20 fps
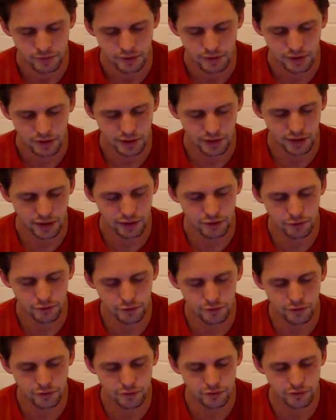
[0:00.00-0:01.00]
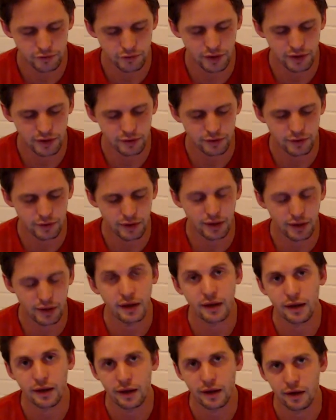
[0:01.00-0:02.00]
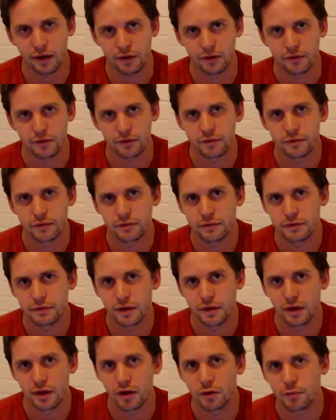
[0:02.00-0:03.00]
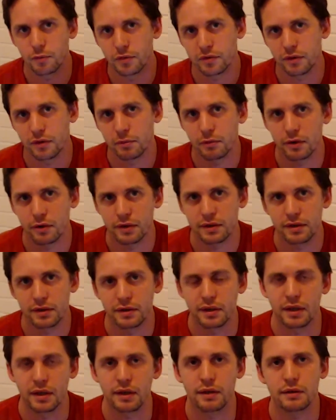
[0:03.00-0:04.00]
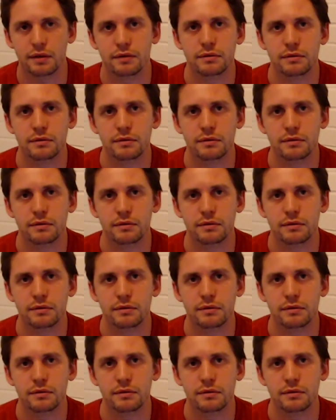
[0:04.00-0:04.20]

Can I use the strength that I have to help someone today?